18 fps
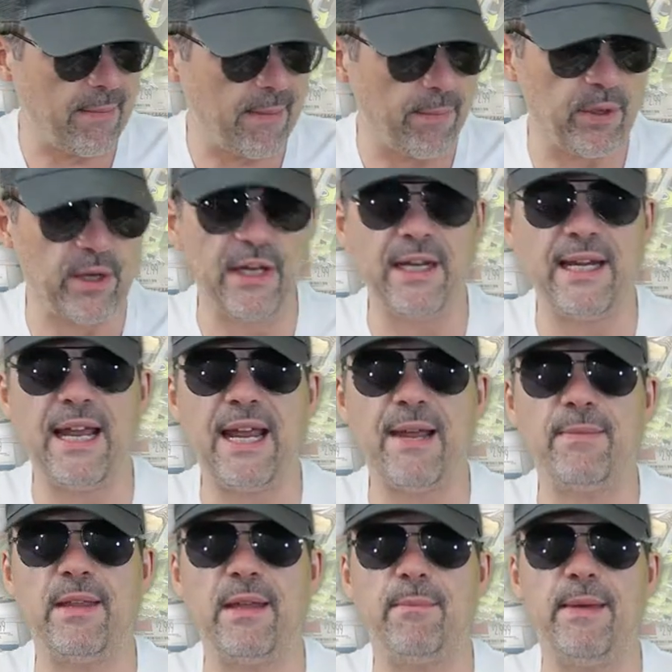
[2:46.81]
up with a
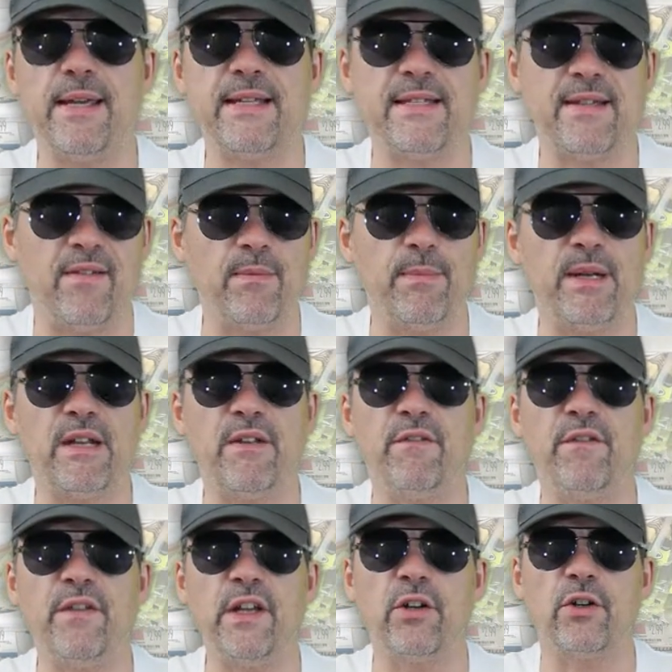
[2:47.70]
name that makes everybody
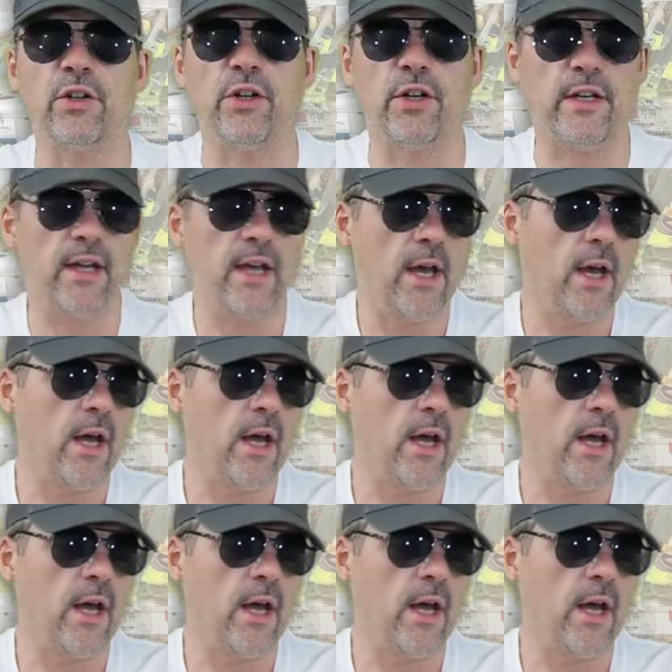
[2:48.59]
feel good.